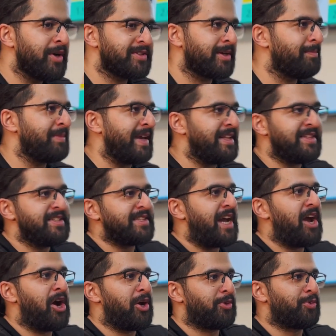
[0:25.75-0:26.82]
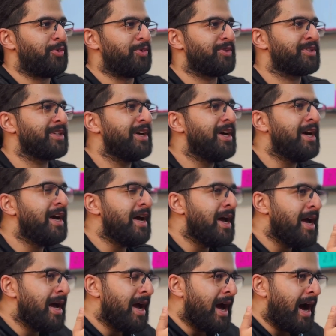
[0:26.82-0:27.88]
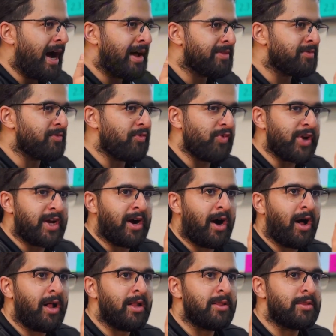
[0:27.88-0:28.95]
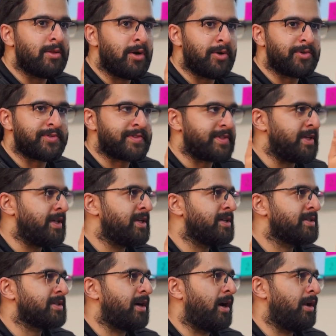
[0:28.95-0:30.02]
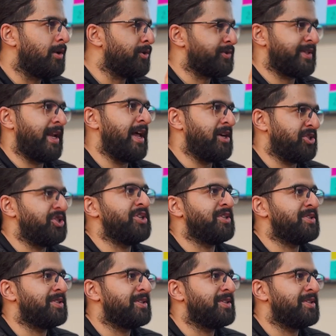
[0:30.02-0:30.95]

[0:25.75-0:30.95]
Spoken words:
Some these AI tools, and we call those things a hallucination.